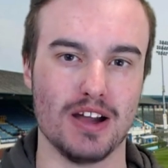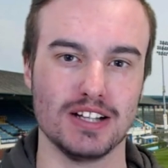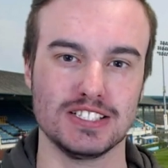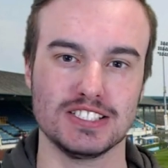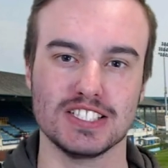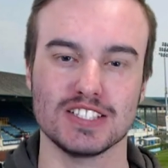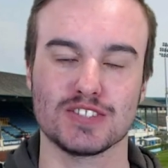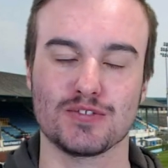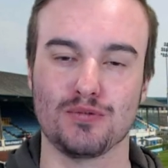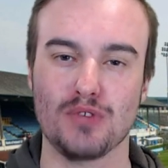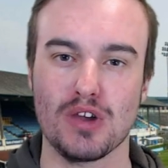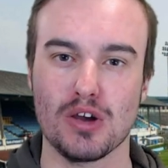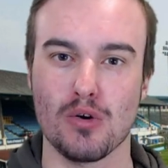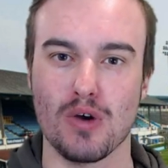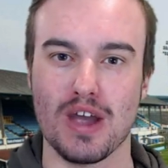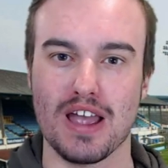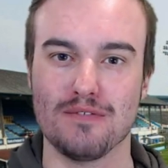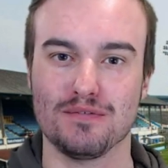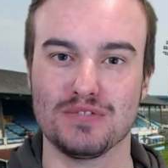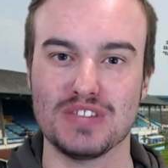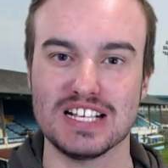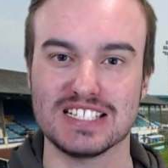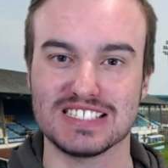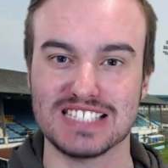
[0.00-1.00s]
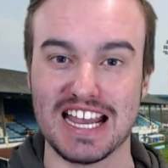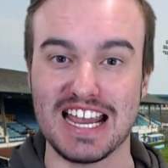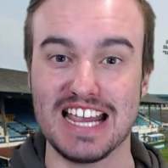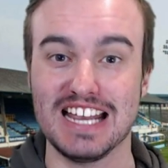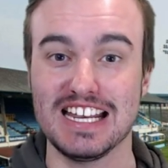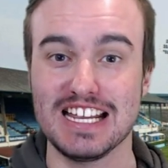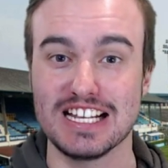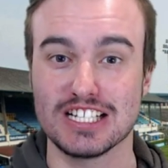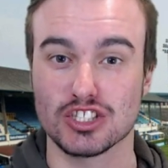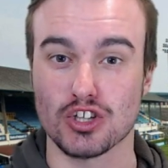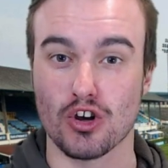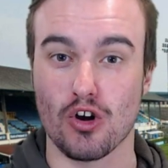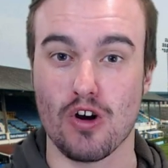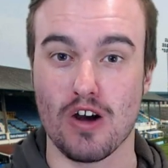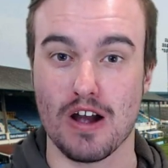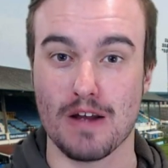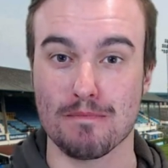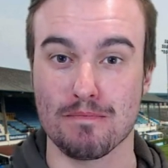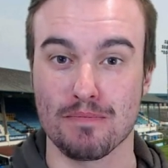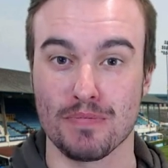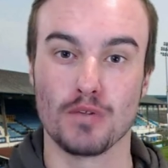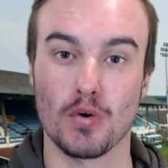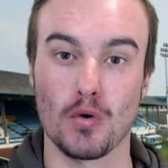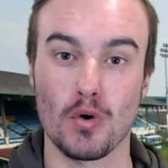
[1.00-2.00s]
I just feel if there's any
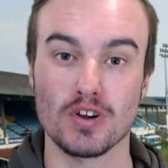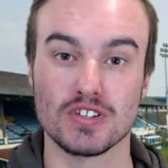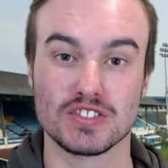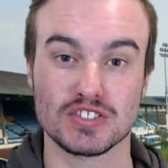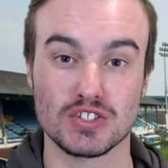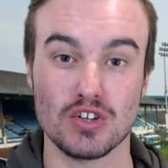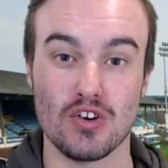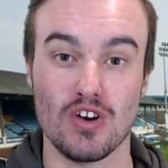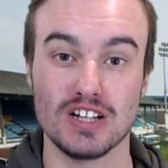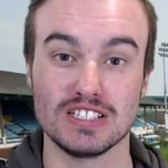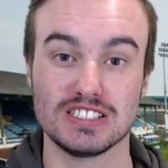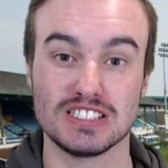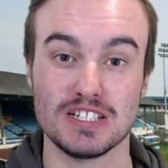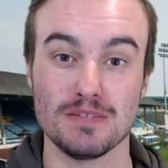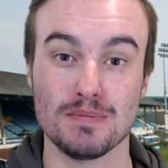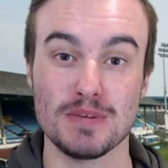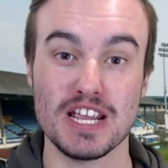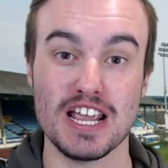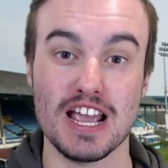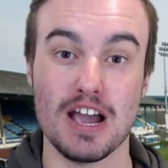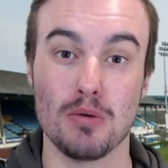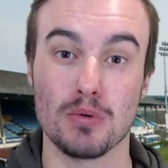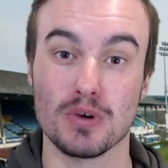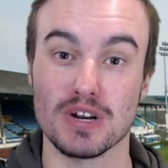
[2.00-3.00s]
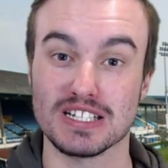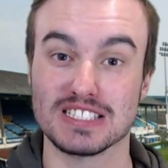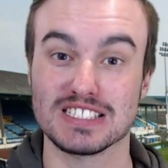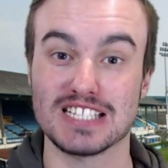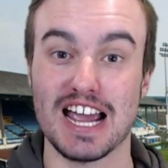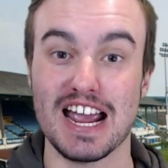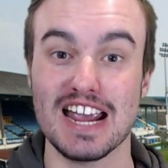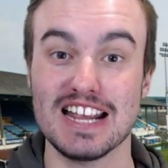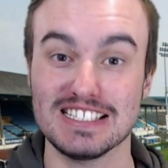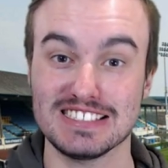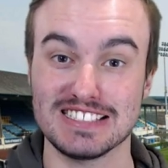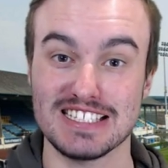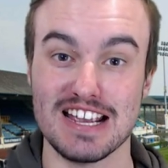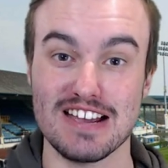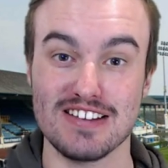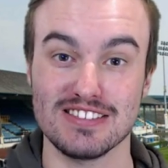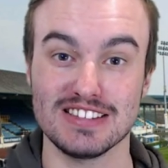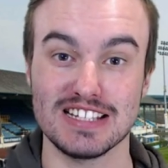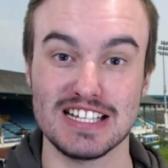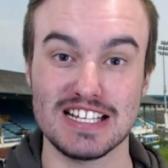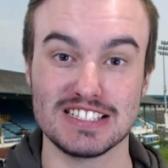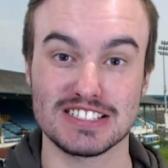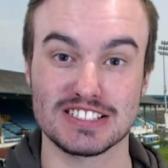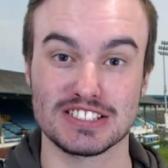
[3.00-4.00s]
time for a side to be able to take
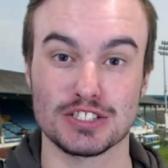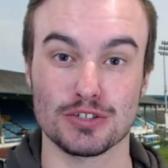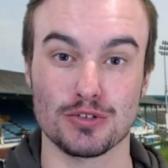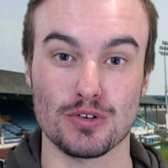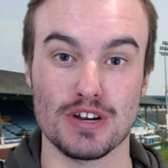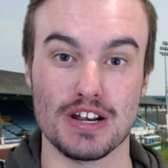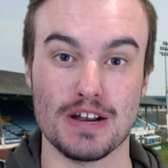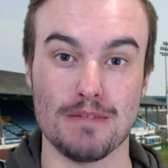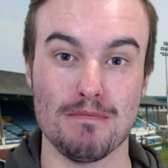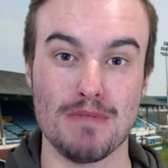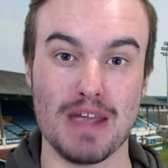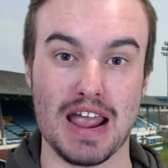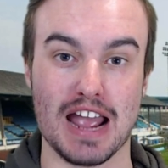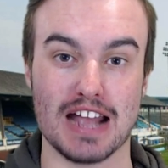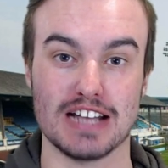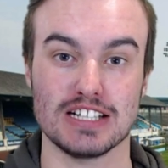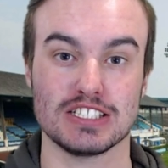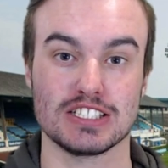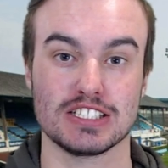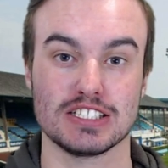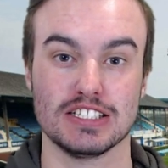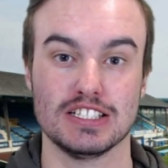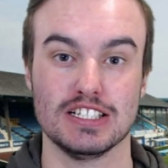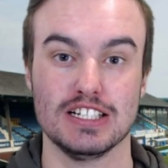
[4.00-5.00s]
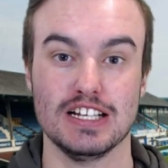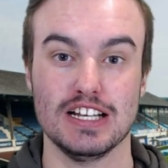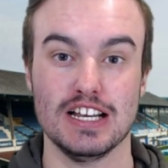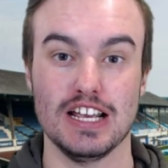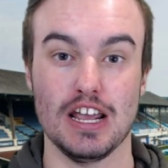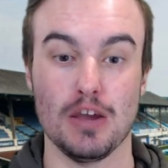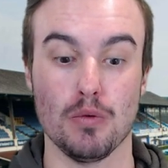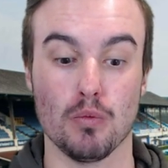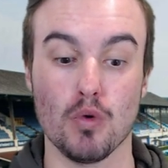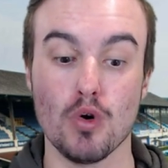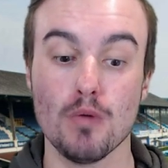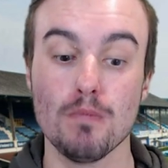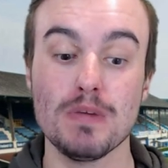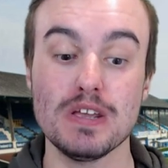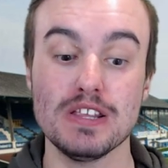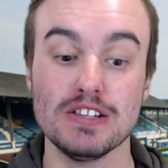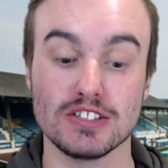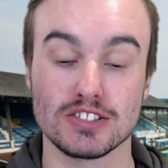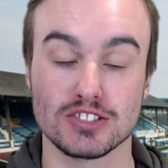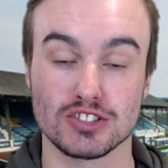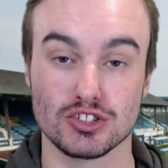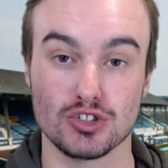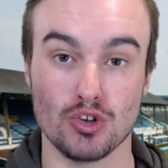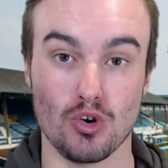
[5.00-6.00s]
down Leinster in a match, it would be
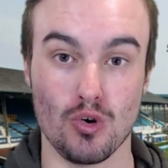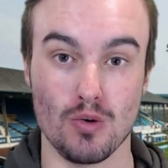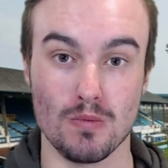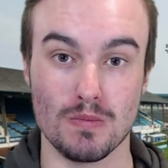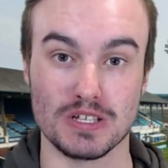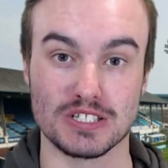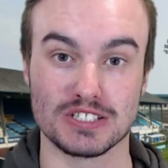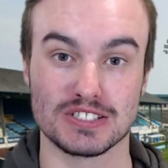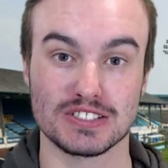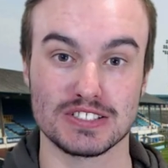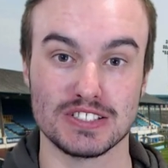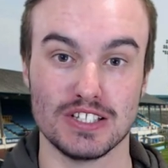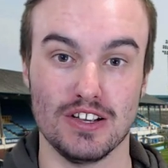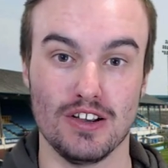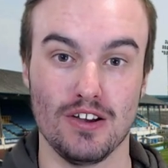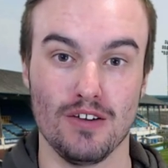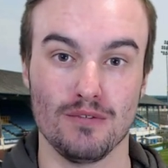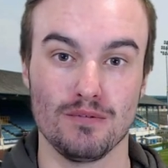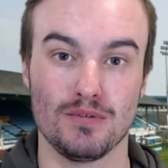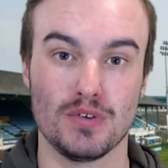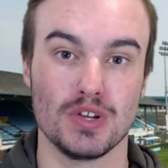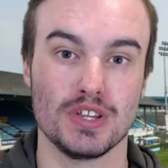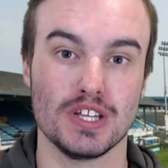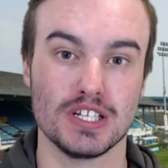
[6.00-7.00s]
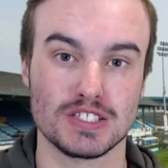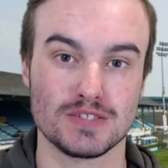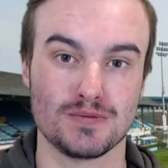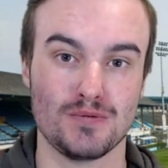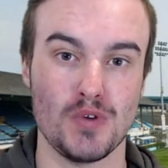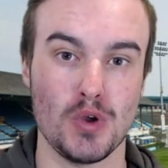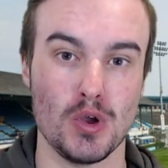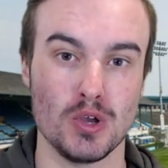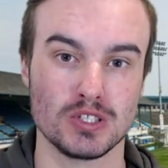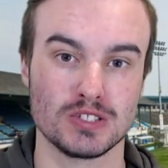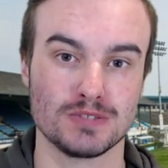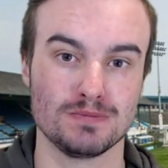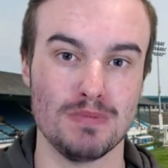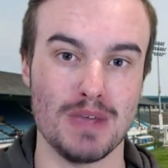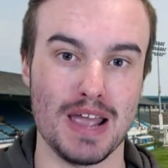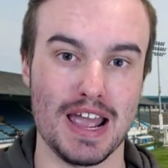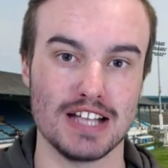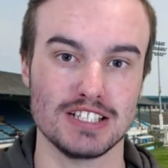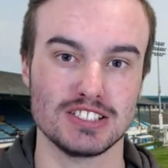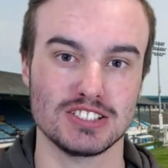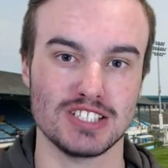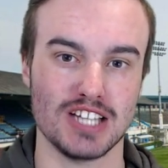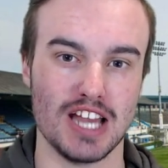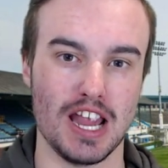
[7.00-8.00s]
the Stormers for this first
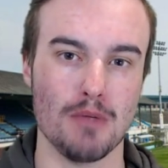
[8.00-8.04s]
match.